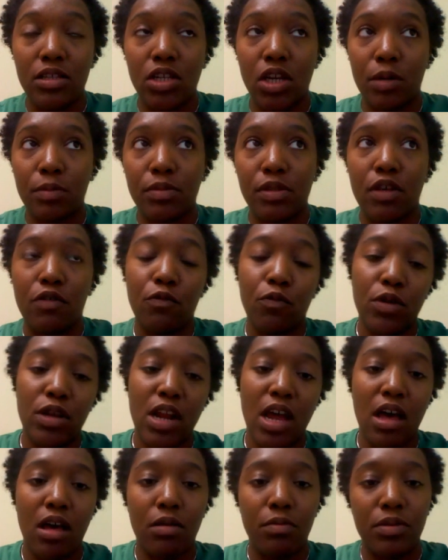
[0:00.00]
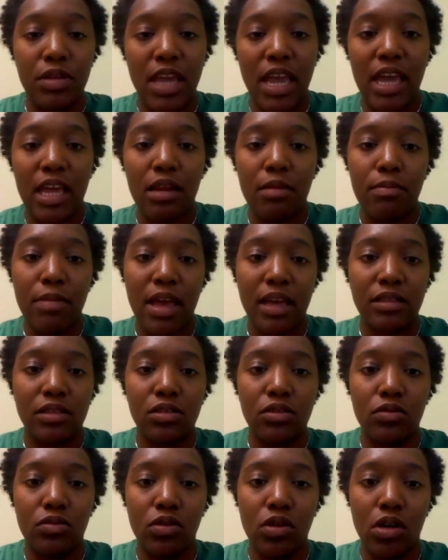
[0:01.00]
in terms of when I'll be heading back
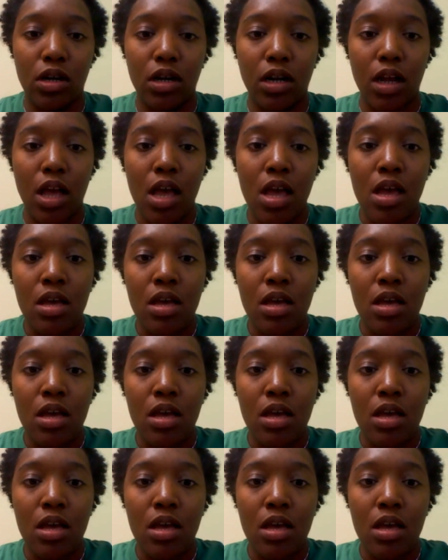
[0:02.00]
to New York.